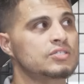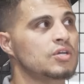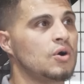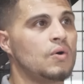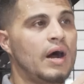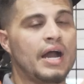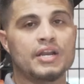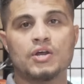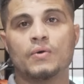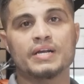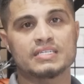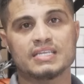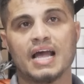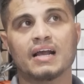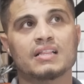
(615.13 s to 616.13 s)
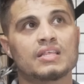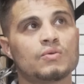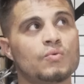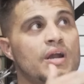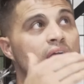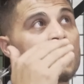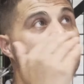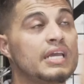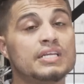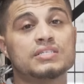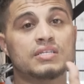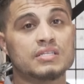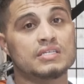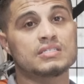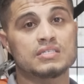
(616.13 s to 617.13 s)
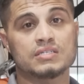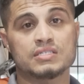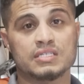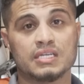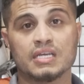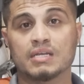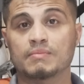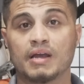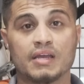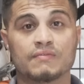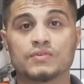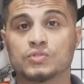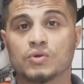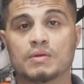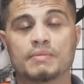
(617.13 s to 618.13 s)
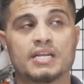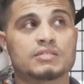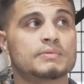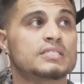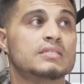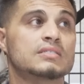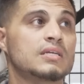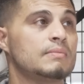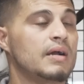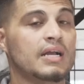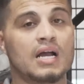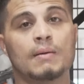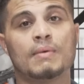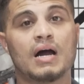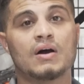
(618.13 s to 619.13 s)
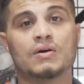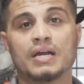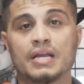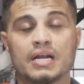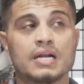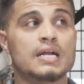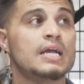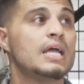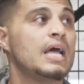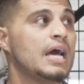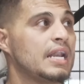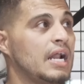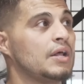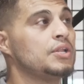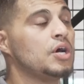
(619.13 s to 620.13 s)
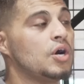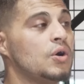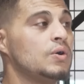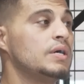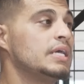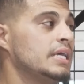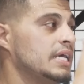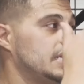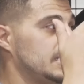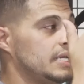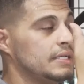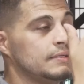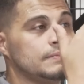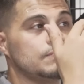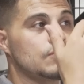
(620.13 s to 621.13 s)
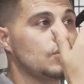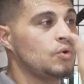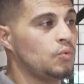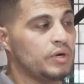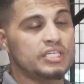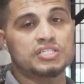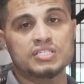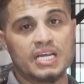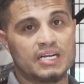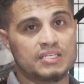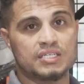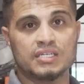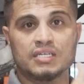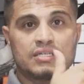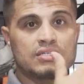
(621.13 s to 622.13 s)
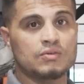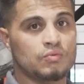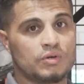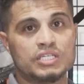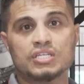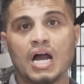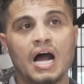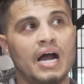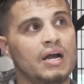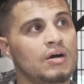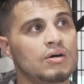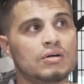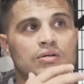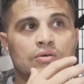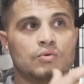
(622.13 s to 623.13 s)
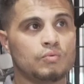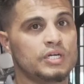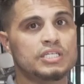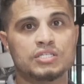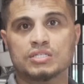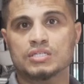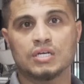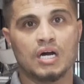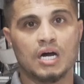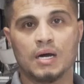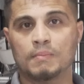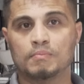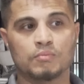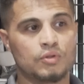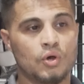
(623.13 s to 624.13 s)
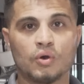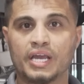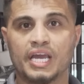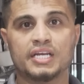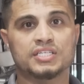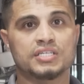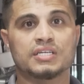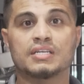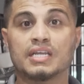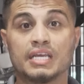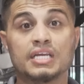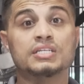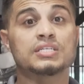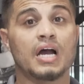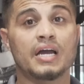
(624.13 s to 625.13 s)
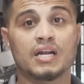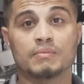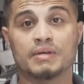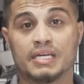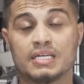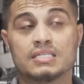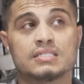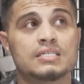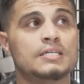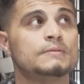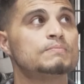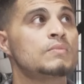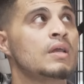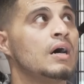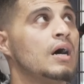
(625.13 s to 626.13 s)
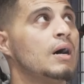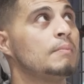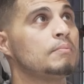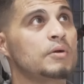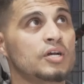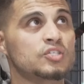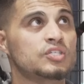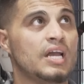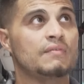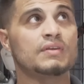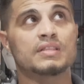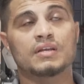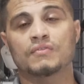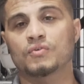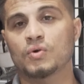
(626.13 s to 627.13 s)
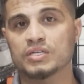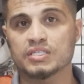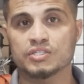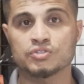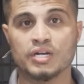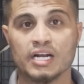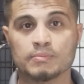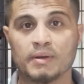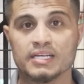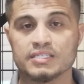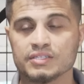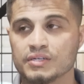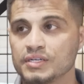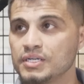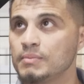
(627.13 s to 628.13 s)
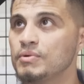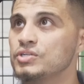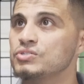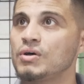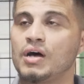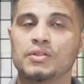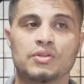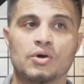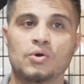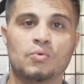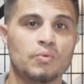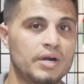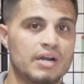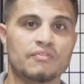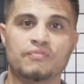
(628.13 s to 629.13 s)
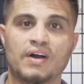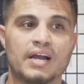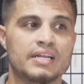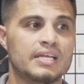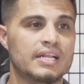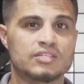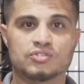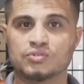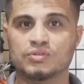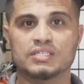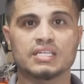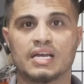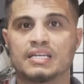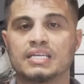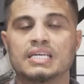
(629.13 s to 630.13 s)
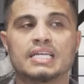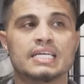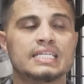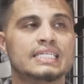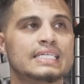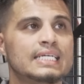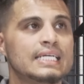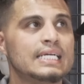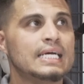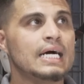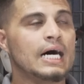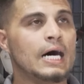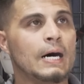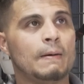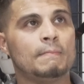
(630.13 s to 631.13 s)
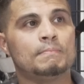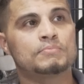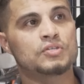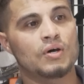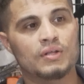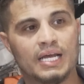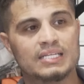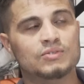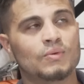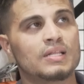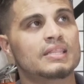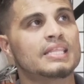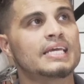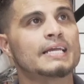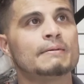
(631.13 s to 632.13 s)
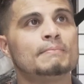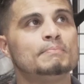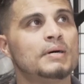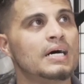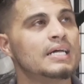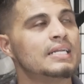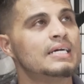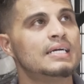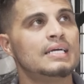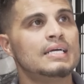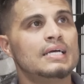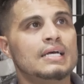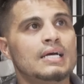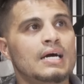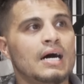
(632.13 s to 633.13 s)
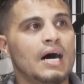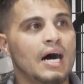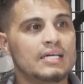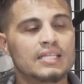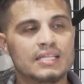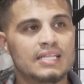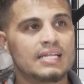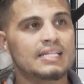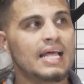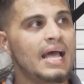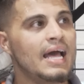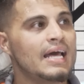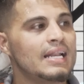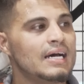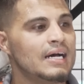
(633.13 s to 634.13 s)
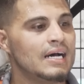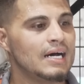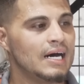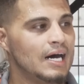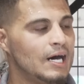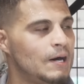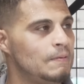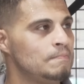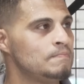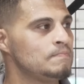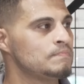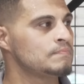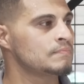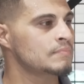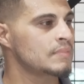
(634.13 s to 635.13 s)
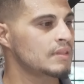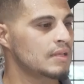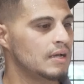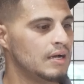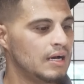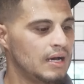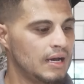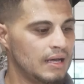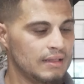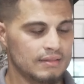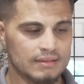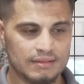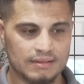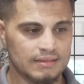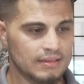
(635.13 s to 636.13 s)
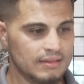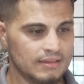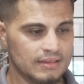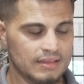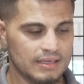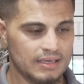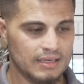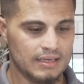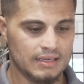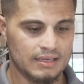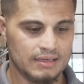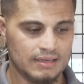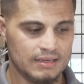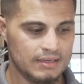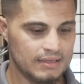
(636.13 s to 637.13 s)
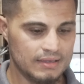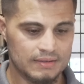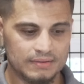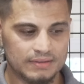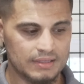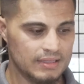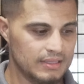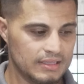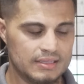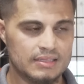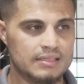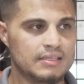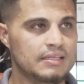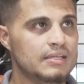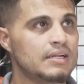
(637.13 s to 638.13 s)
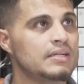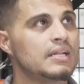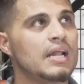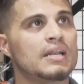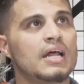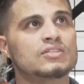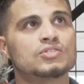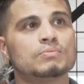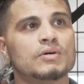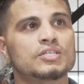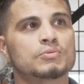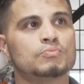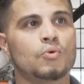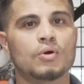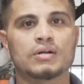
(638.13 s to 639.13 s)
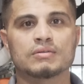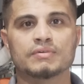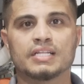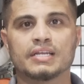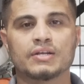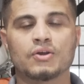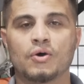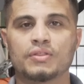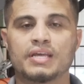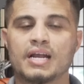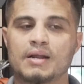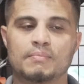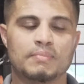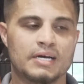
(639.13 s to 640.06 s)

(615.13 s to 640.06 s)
So I know exactly where each of these are sitting in my inventory management system. I come out here and I'll know in which section, which aisle, which um, location each item is. Um, because everything, of course, is tracked by serial number. So I'll know where to find it as soon as I need it. Um, so that's one thing. But other than that, um, uh, the, the not, not too much more really to go there.